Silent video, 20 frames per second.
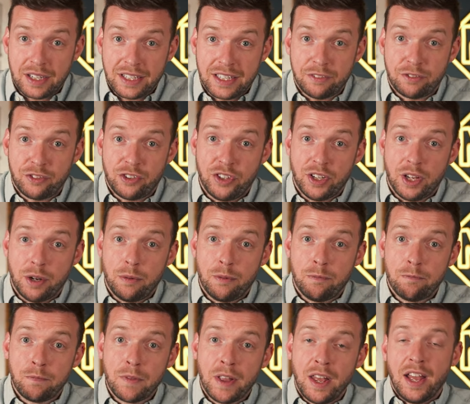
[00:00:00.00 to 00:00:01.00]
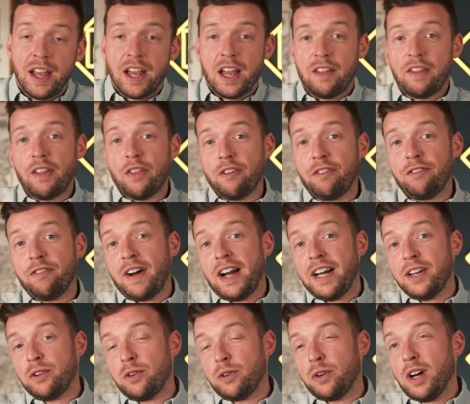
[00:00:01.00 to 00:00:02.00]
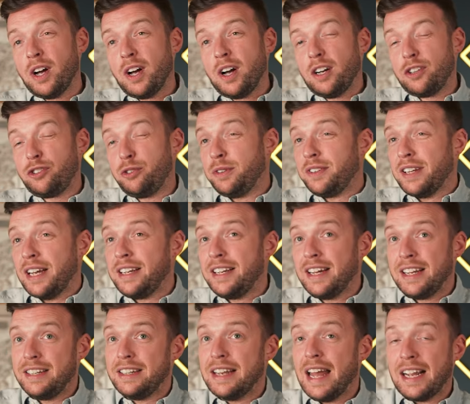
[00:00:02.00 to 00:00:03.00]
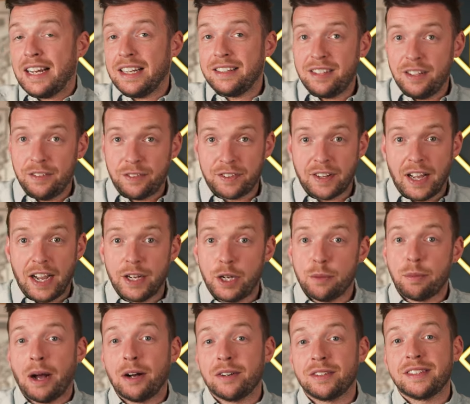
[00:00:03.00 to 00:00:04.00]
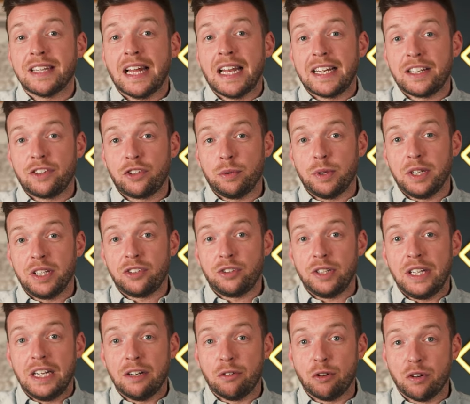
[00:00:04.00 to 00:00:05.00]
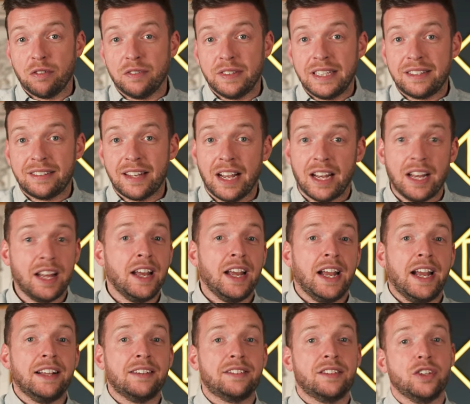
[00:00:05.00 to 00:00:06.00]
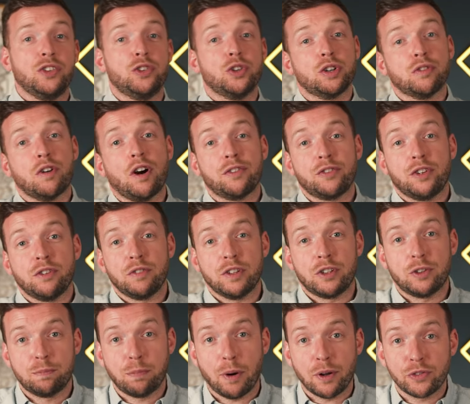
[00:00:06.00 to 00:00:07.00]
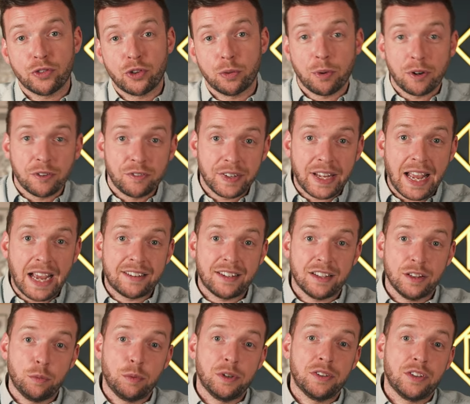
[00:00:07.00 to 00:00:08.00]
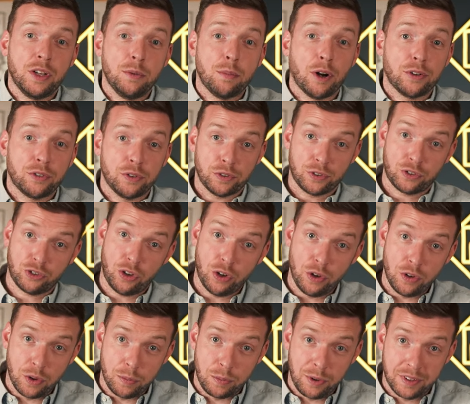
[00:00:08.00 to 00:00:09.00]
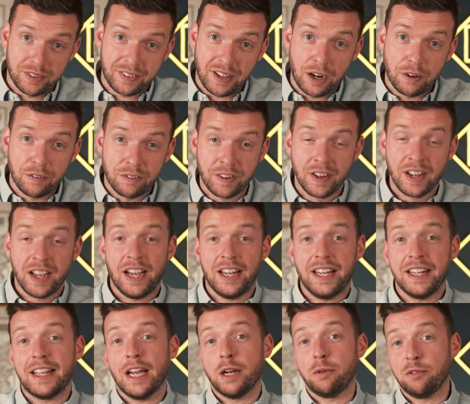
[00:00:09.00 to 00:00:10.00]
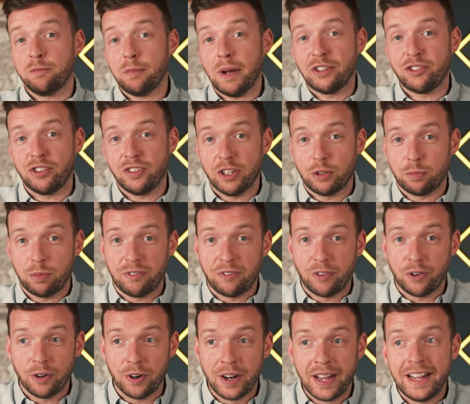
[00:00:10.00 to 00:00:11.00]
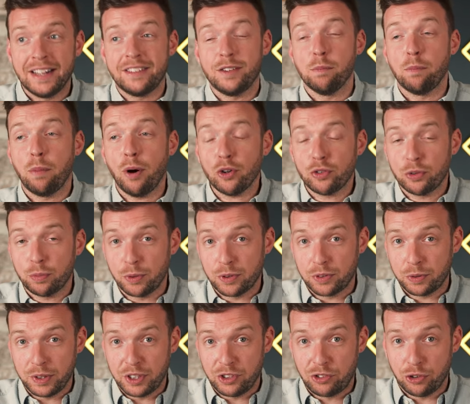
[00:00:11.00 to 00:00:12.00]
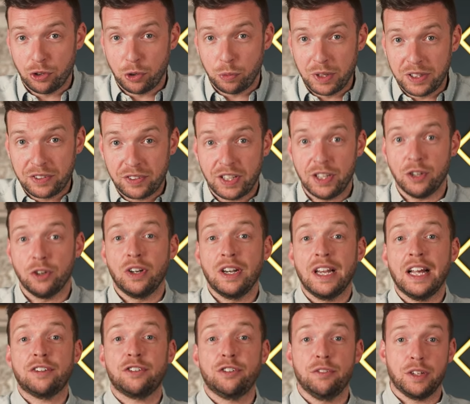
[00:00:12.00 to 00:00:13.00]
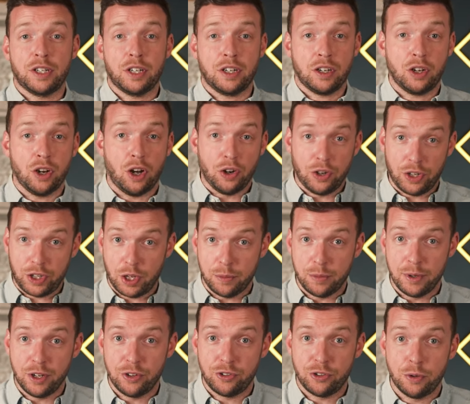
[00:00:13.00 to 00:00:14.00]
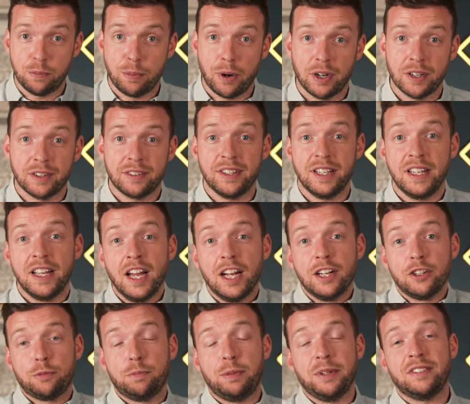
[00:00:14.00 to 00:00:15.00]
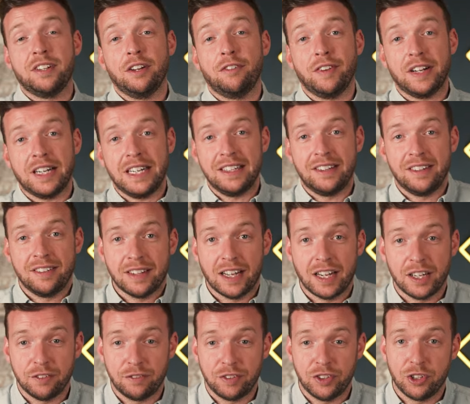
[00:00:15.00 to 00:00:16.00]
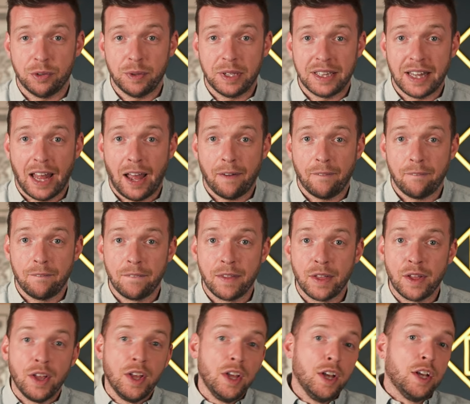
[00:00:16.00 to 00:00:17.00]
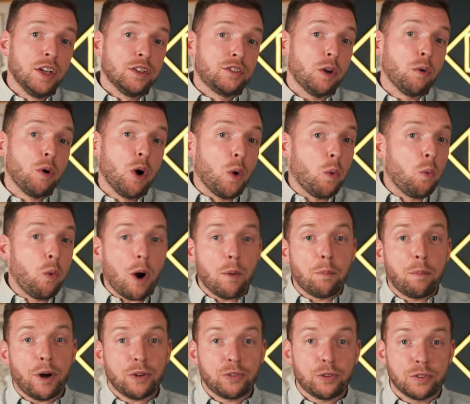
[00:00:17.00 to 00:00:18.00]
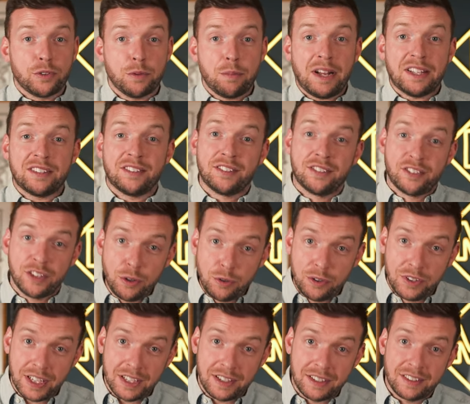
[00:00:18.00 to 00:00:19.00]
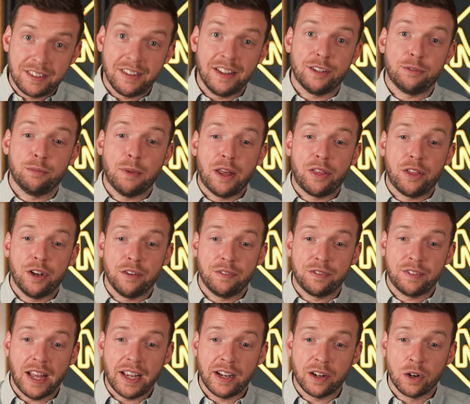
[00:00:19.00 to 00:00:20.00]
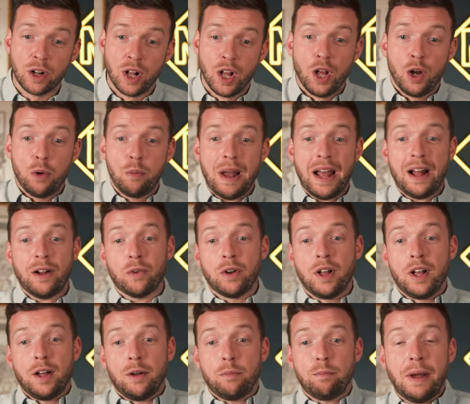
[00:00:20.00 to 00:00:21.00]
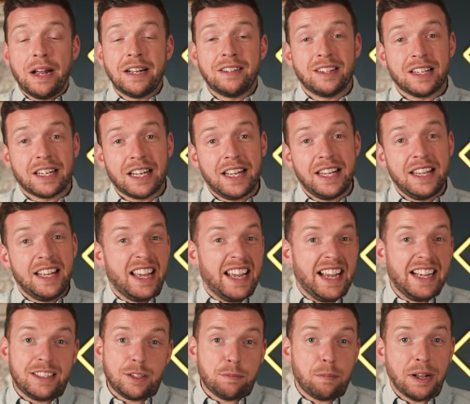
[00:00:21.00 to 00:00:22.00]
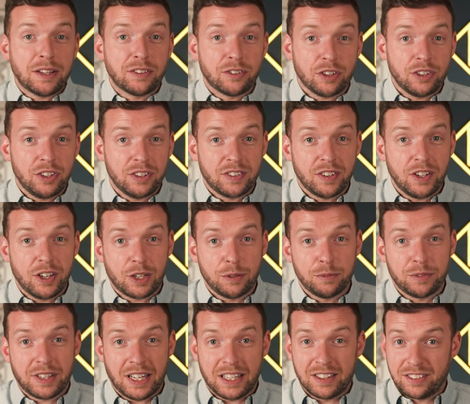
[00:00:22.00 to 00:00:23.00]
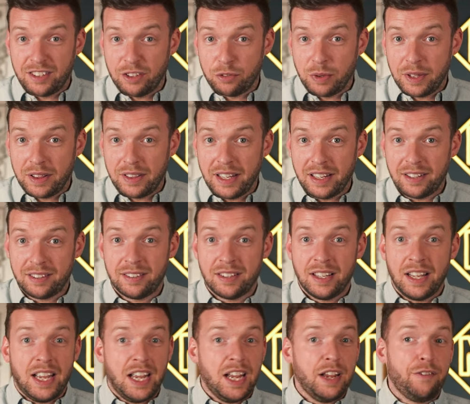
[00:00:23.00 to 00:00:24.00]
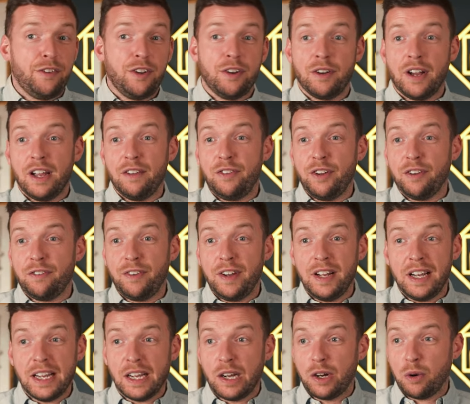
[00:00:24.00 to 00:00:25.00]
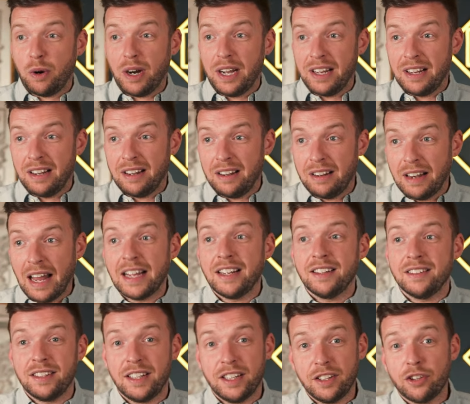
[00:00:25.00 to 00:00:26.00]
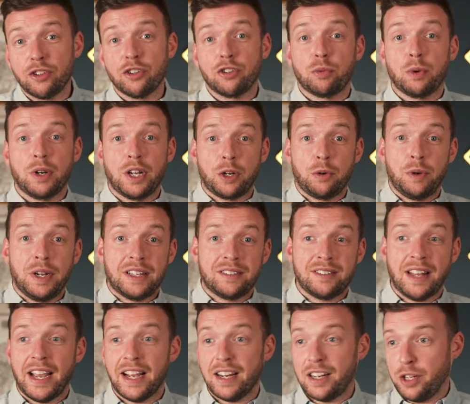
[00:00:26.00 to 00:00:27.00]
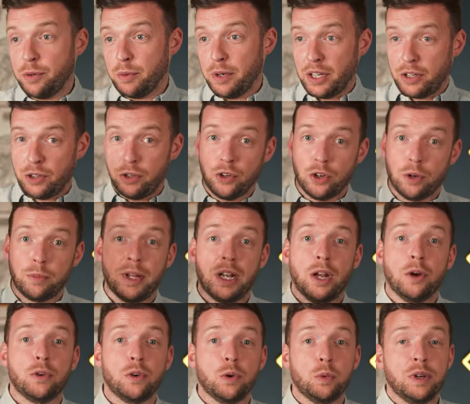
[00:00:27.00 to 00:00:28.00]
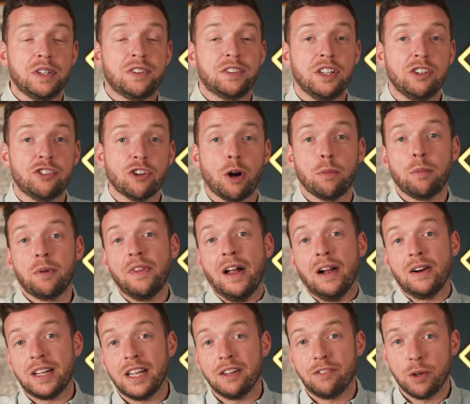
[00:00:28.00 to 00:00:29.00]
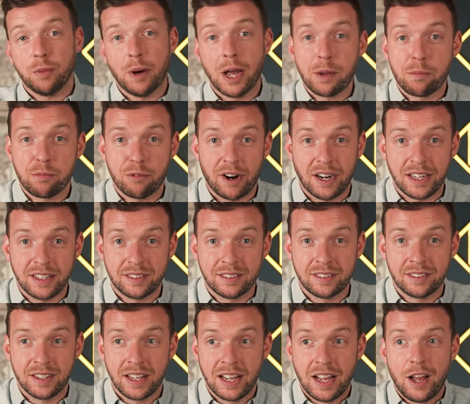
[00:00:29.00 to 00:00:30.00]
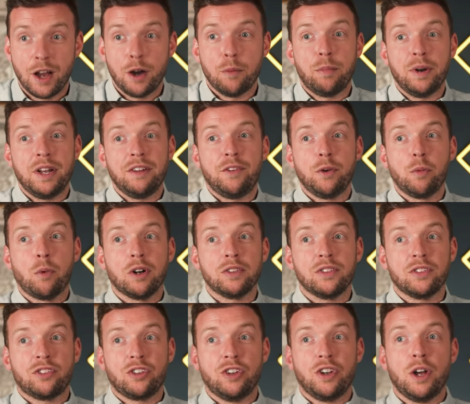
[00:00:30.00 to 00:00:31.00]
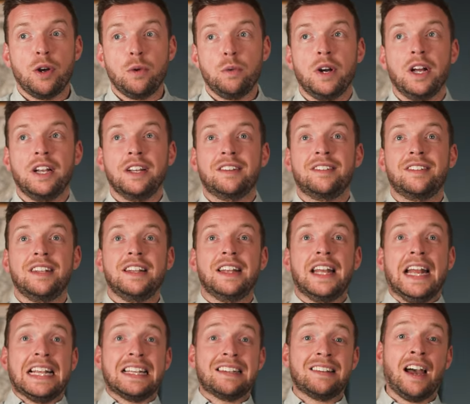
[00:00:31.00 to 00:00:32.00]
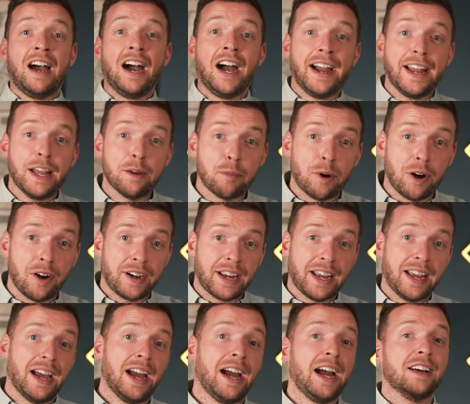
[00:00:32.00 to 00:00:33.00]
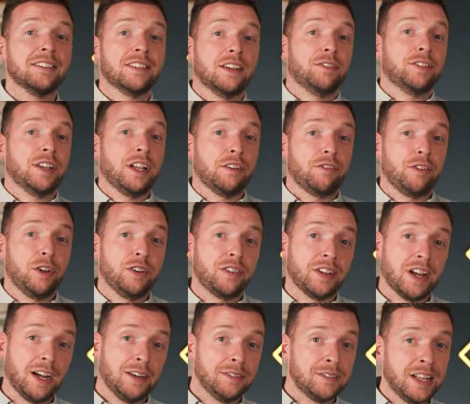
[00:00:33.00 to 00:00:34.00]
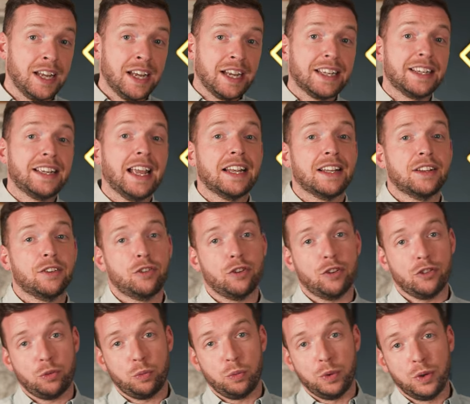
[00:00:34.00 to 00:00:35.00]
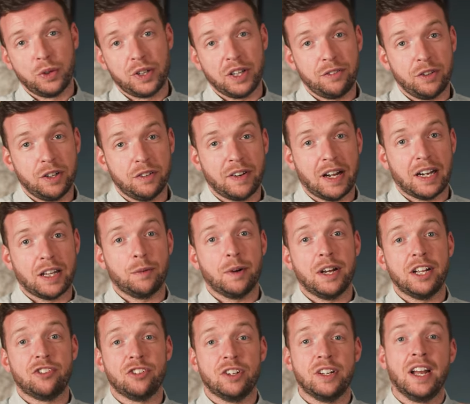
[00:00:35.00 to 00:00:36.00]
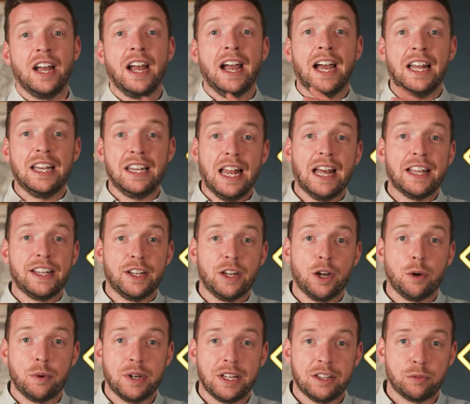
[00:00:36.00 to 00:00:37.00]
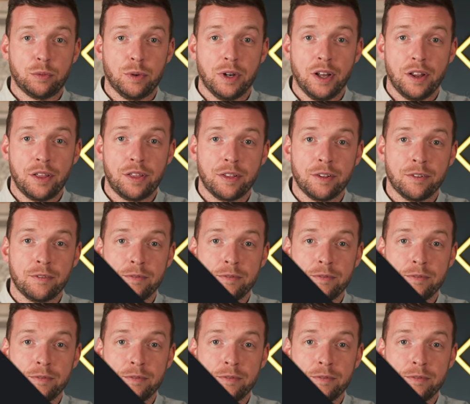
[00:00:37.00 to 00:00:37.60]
give to you. And then the final, should we say, negative side about selling to a dealer or a retailer is that you're often responsible for getting the whiskey bottles to them yourself. And again, we've mentioned this before, it's impossible to insure whiskey unless you've got on a commercial policy specifically designed for doing that. So what bottles are best suited to this method of sale? Well, basically, it depends on your circumstances with this. If you're feeling quite lazy and you just want a quick sale and you want to call up your local whiskey shop, they'll give you a price. But if you want to know and see the entire market, as I've said a few times, get in touch. We'll give you a valuation and let you know what it's worth.